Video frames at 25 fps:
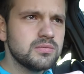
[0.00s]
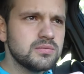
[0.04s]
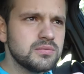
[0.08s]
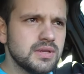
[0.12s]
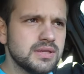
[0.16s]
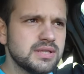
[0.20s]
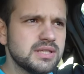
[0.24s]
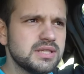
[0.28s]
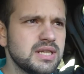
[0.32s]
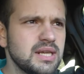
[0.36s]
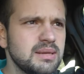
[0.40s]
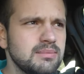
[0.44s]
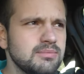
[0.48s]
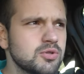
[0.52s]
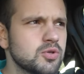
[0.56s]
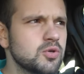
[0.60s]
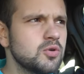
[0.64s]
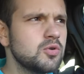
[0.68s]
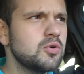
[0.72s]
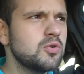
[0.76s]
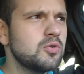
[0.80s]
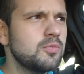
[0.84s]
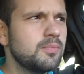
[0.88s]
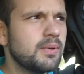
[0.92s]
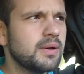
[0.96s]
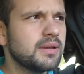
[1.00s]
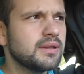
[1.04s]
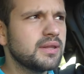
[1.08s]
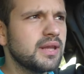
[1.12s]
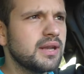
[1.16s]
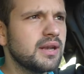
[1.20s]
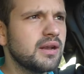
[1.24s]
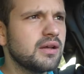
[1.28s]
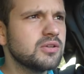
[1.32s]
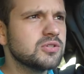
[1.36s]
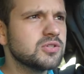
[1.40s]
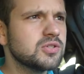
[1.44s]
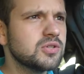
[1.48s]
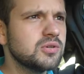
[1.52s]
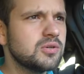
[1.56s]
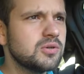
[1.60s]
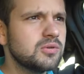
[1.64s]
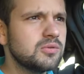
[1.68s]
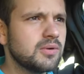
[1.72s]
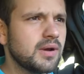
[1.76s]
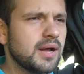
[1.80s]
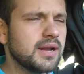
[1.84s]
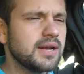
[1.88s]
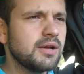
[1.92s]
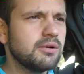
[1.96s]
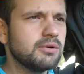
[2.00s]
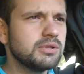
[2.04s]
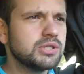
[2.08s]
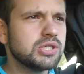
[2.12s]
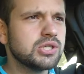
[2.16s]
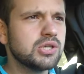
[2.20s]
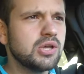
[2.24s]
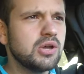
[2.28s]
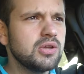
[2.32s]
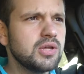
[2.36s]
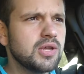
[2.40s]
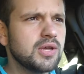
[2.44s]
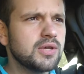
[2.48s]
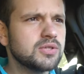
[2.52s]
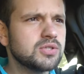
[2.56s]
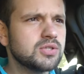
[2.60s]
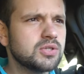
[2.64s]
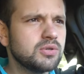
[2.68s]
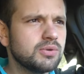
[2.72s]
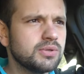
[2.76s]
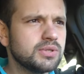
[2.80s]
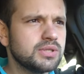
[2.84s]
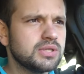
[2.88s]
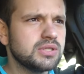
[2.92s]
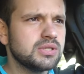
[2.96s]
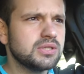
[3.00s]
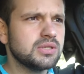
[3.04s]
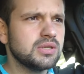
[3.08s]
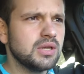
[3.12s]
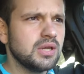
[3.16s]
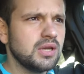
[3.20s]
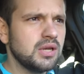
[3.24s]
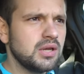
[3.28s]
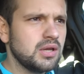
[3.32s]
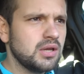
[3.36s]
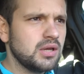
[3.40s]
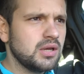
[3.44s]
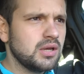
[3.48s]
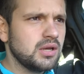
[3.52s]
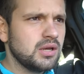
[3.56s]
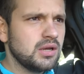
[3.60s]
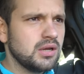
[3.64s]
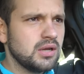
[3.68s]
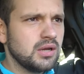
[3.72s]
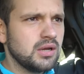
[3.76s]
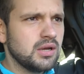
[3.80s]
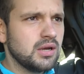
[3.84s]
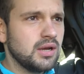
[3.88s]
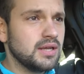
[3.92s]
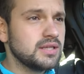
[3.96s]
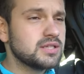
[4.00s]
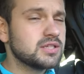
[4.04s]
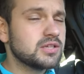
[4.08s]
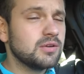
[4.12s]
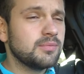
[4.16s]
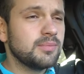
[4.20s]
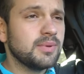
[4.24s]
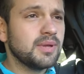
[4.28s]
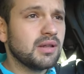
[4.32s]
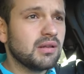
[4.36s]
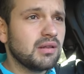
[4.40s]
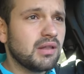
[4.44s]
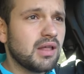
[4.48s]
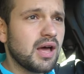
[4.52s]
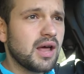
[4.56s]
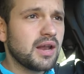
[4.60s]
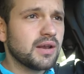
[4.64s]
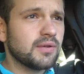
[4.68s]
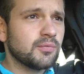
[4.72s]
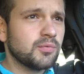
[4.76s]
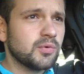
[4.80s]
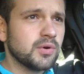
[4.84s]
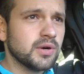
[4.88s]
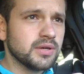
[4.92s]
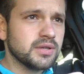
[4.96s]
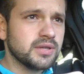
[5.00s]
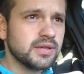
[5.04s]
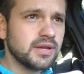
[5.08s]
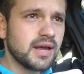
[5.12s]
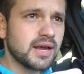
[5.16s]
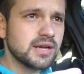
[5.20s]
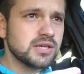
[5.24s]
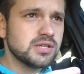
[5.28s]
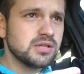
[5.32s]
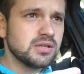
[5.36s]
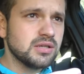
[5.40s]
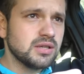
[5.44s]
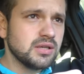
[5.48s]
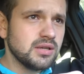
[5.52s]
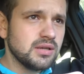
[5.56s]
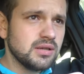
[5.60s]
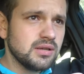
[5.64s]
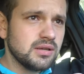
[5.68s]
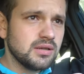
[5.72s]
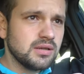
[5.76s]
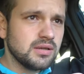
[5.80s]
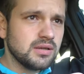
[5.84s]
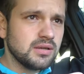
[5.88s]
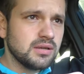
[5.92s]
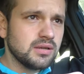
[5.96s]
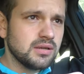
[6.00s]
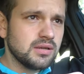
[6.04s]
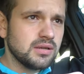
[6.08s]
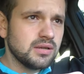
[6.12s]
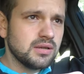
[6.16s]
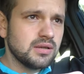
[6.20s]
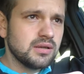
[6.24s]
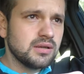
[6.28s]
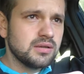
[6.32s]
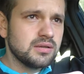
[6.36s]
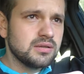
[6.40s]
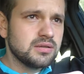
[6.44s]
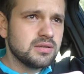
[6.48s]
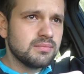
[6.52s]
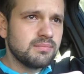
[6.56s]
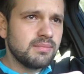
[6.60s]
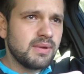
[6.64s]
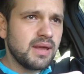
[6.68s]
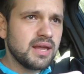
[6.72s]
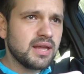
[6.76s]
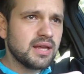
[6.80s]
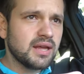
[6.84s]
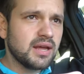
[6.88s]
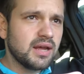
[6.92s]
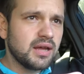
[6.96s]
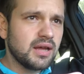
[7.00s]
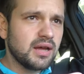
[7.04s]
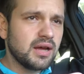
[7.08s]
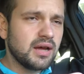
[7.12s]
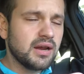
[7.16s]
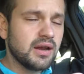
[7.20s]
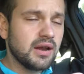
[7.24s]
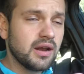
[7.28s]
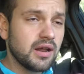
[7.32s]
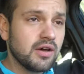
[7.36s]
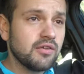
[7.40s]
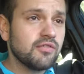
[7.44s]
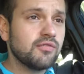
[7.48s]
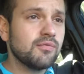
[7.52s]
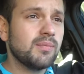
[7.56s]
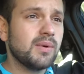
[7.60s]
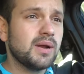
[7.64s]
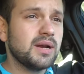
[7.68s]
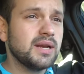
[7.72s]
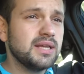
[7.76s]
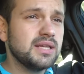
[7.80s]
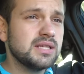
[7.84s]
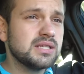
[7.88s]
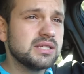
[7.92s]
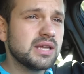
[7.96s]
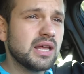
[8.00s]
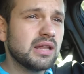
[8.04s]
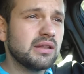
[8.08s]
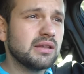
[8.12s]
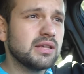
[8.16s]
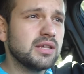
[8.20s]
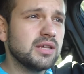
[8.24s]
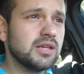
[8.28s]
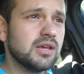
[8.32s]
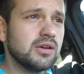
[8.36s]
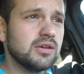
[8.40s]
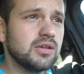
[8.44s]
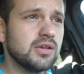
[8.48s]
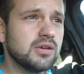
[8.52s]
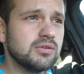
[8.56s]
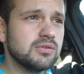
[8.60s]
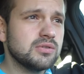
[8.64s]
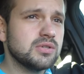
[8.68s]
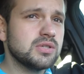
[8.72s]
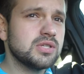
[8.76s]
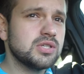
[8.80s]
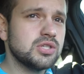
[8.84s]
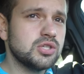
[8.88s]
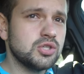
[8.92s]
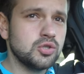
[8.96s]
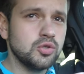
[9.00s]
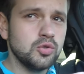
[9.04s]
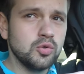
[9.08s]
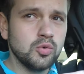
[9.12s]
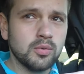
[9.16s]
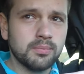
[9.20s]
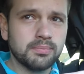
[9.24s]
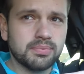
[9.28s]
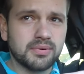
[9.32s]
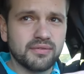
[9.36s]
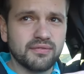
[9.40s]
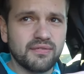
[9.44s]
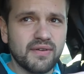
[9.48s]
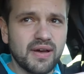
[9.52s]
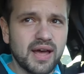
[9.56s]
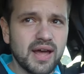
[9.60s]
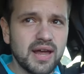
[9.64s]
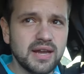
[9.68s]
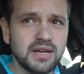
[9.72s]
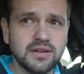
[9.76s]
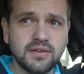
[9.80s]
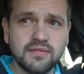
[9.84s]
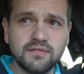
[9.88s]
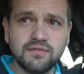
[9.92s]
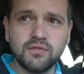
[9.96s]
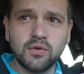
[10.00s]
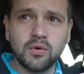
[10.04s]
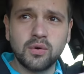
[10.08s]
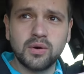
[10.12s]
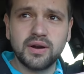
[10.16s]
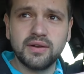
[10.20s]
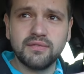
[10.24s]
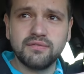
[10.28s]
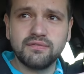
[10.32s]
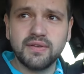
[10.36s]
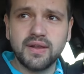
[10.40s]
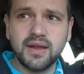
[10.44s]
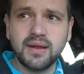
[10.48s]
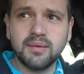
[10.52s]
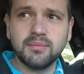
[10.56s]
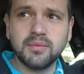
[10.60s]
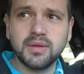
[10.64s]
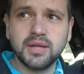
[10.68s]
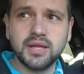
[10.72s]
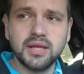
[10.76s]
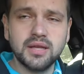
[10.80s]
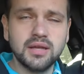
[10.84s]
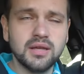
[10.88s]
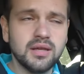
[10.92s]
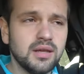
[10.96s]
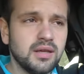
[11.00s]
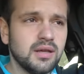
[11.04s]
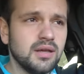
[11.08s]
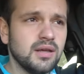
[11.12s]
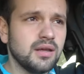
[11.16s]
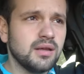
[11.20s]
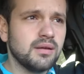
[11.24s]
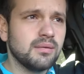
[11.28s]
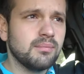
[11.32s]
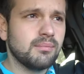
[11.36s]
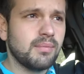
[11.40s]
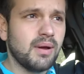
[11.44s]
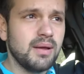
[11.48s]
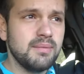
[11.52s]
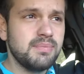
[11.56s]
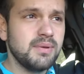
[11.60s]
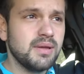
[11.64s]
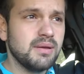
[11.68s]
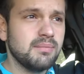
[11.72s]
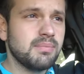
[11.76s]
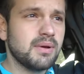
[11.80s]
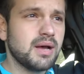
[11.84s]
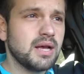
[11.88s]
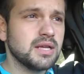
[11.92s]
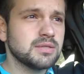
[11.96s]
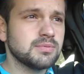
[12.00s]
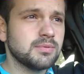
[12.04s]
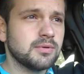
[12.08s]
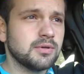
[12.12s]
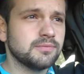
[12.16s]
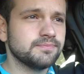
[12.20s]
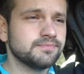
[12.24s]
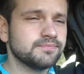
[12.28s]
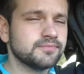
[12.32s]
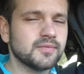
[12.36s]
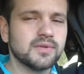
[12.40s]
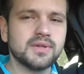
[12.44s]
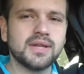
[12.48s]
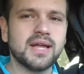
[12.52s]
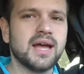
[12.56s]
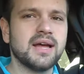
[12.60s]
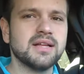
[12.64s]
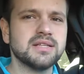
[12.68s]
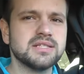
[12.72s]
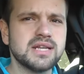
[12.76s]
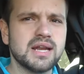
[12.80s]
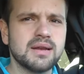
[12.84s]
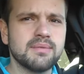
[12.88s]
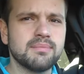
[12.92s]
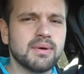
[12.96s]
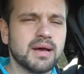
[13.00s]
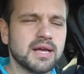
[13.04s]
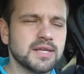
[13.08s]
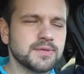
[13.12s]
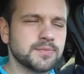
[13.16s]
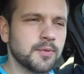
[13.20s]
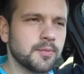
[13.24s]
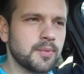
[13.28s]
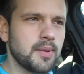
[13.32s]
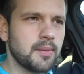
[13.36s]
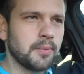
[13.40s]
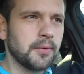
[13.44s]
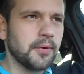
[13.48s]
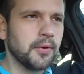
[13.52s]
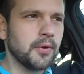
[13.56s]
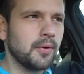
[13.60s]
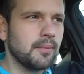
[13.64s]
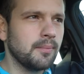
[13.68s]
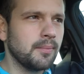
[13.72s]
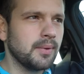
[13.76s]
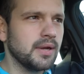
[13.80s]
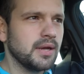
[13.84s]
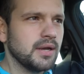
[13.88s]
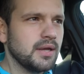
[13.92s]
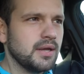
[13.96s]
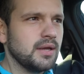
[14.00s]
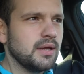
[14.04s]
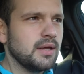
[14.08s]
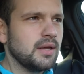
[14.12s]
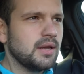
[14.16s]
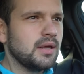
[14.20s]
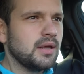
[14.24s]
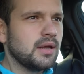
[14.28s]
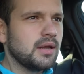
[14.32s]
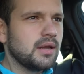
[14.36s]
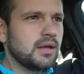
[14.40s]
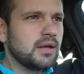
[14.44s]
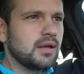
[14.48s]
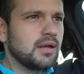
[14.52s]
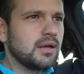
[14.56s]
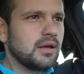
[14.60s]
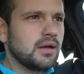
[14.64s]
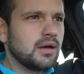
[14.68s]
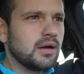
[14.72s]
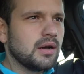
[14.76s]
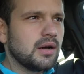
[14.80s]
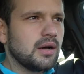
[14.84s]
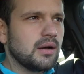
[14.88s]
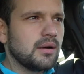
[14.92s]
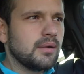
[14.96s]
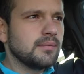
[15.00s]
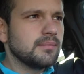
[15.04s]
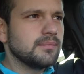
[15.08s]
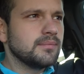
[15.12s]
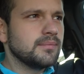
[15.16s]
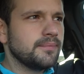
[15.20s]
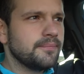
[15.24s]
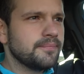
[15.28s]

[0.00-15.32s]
It seems cool, but then also I know it's yo-yo, so it's going to be a lot of work to actually to make enough money selling yo-yos to provide for a family. Might be impossible. Nah, it's not impossible. People do it, but I